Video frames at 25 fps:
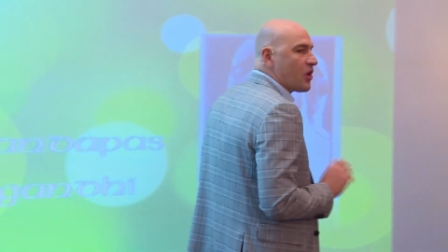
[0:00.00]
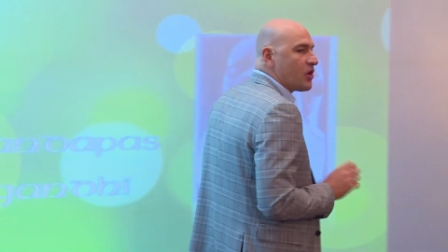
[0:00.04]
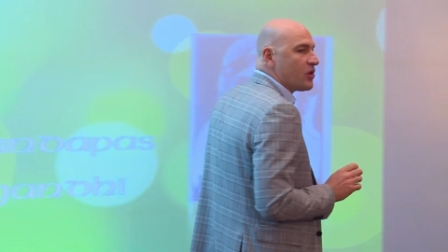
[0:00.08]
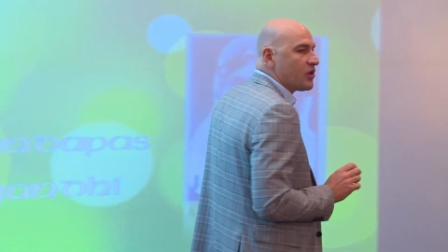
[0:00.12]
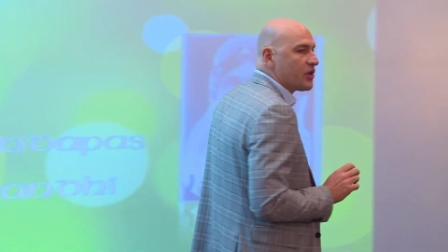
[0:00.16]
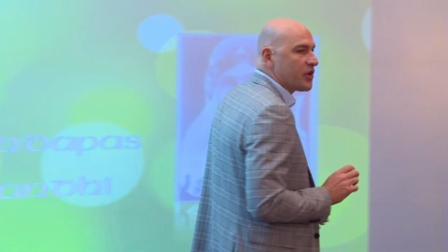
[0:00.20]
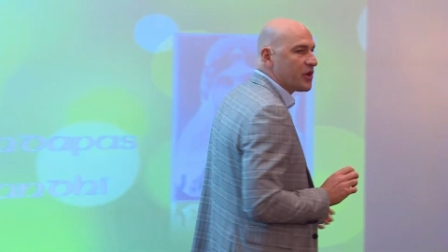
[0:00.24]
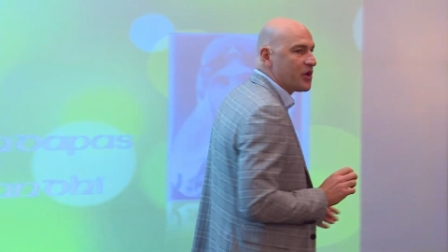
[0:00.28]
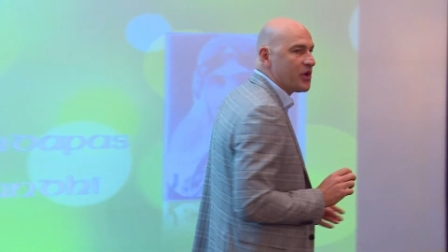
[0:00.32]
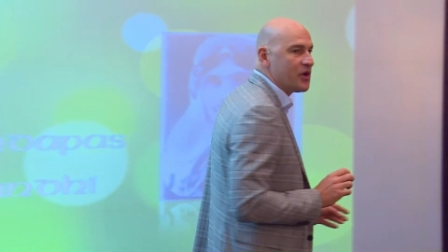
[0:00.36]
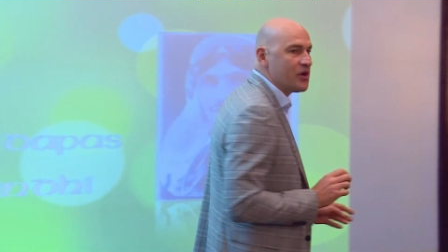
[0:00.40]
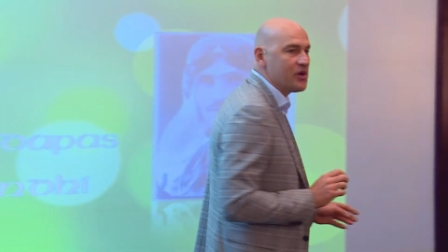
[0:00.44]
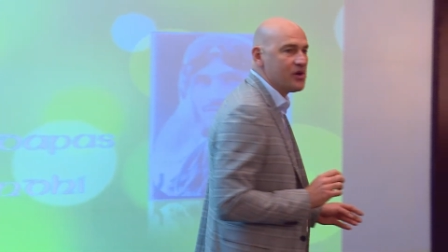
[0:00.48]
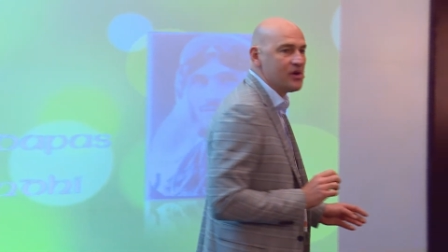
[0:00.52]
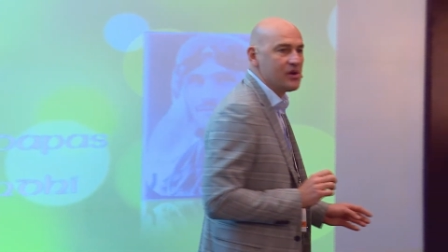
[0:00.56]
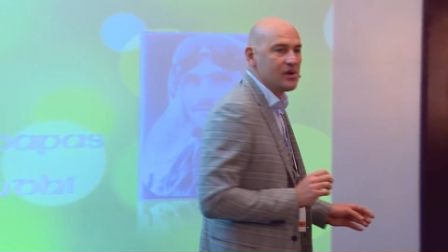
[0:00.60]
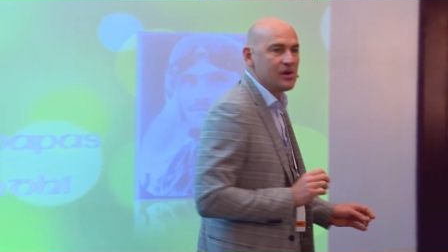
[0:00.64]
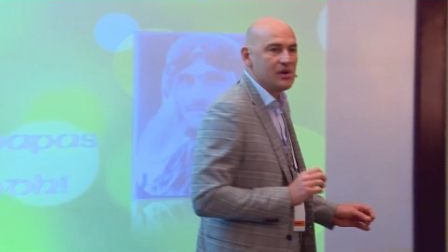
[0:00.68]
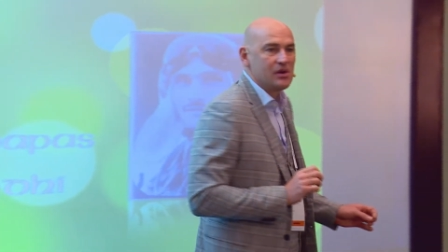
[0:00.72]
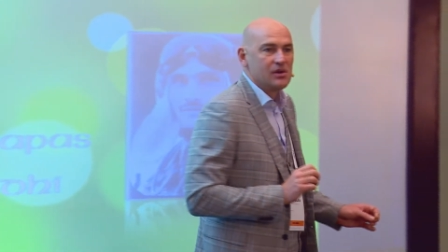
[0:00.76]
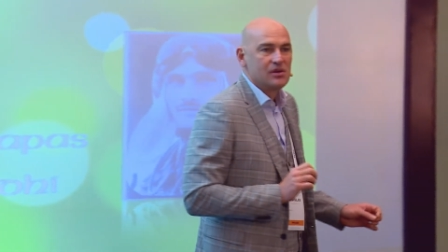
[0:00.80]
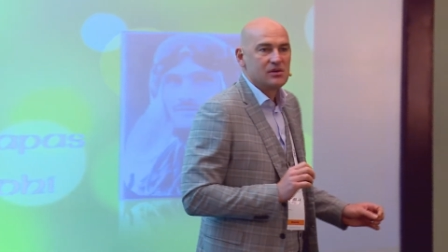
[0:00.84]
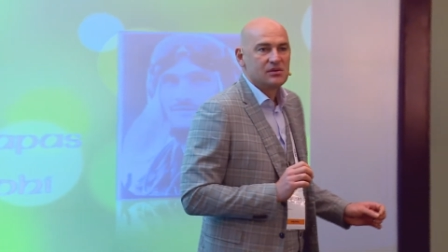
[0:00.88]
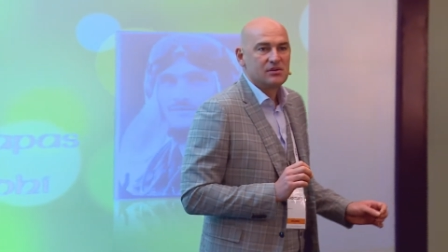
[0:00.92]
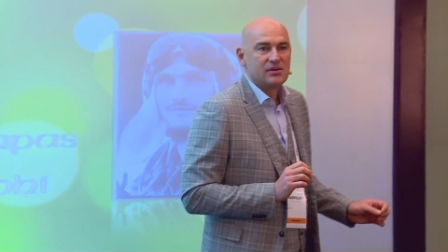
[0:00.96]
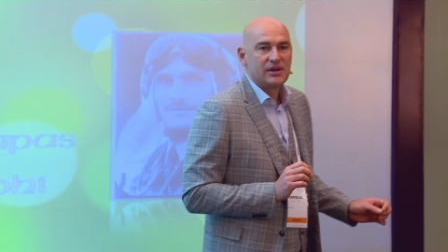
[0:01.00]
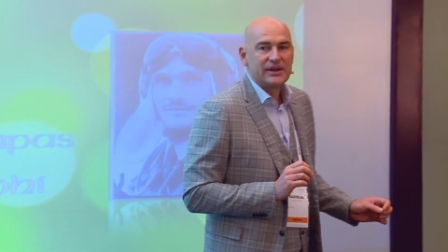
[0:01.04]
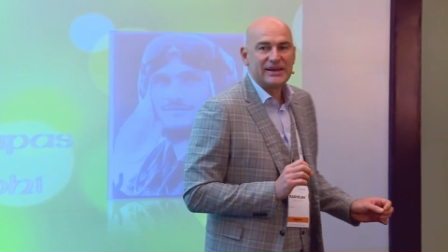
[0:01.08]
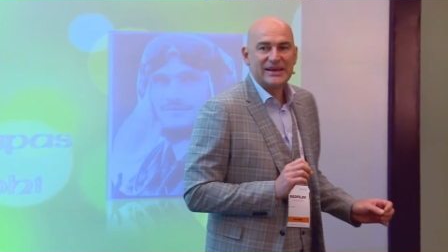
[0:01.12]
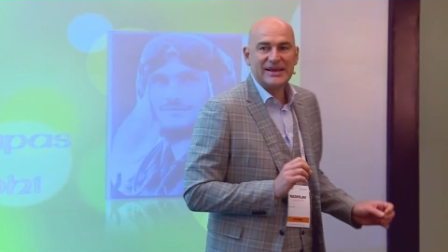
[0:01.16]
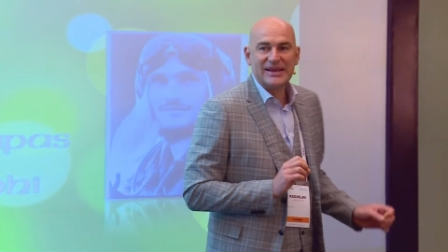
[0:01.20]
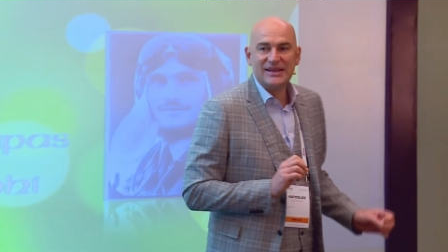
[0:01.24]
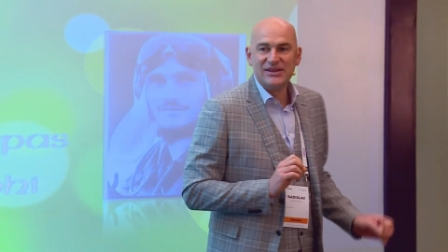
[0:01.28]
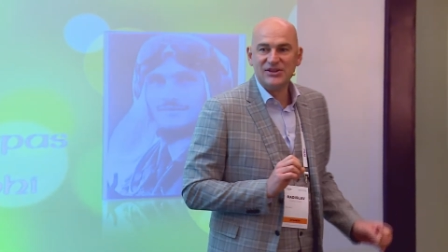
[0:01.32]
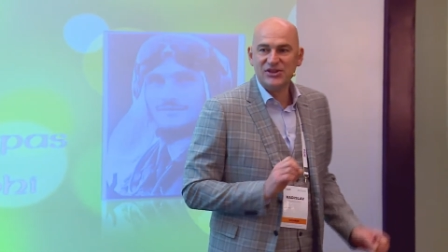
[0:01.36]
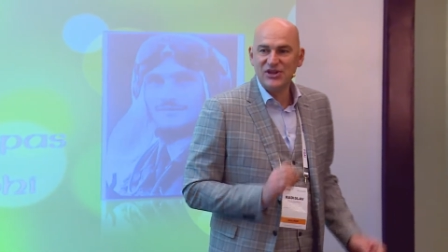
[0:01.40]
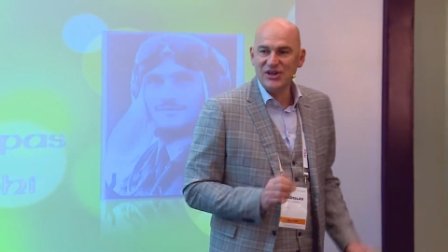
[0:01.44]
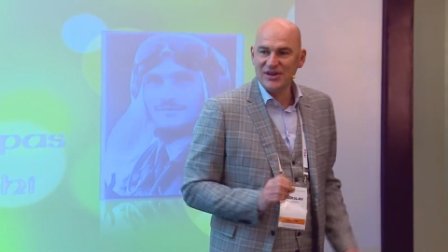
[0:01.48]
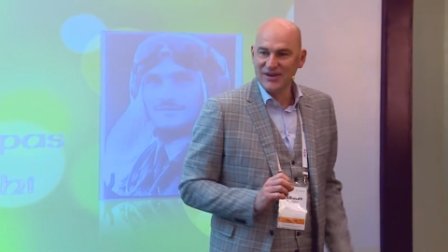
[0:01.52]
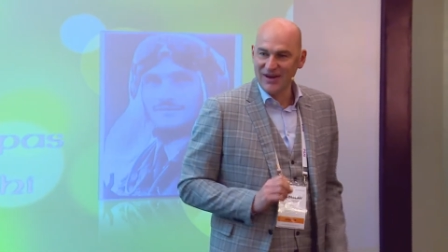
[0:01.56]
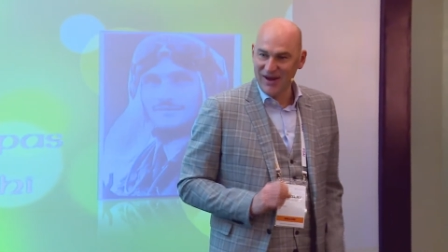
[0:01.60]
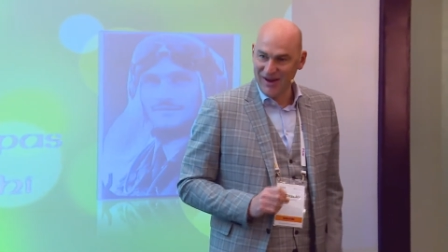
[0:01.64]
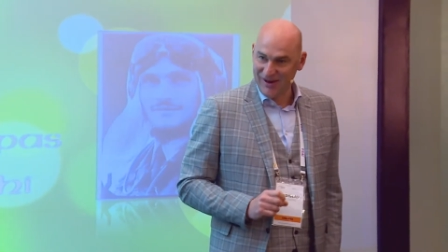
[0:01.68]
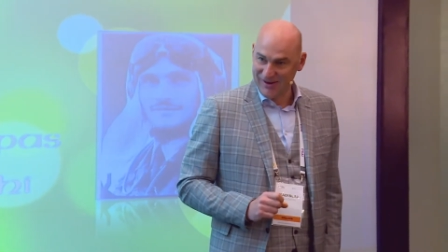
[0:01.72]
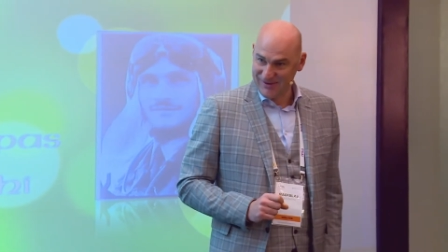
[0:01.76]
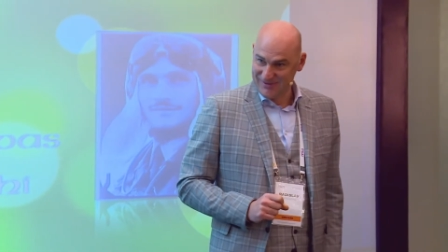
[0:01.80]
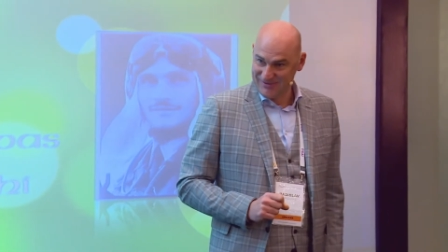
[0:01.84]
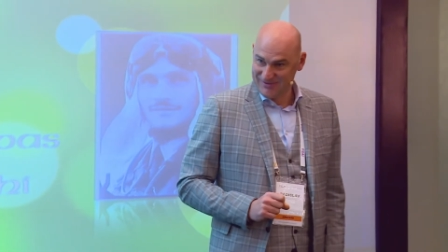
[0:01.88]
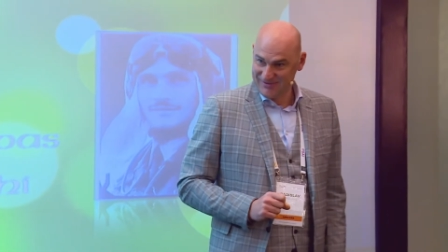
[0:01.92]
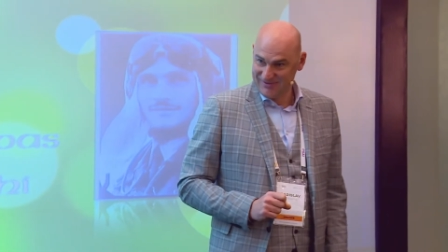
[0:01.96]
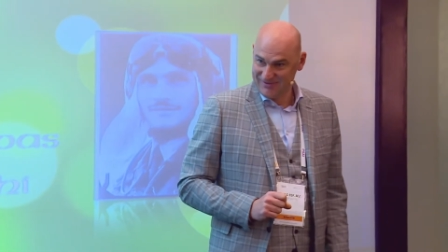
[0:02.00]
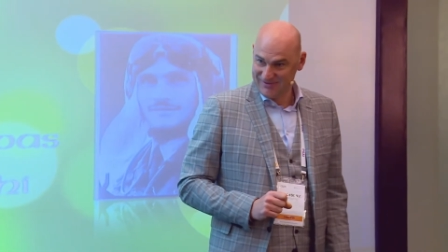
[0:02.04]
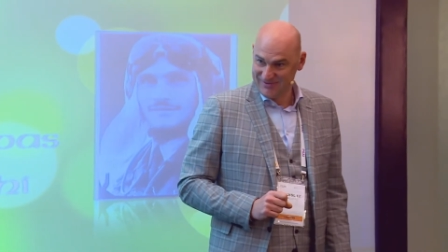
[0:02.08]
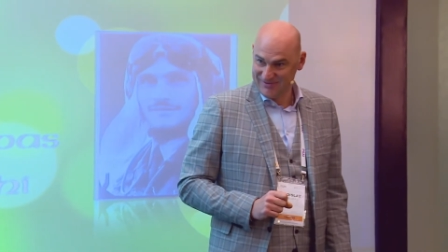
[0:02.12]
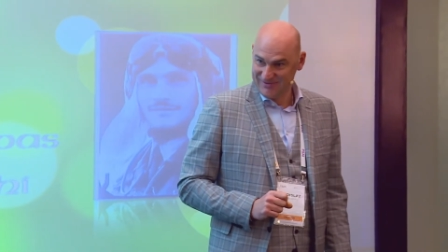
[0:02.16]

call her Indira.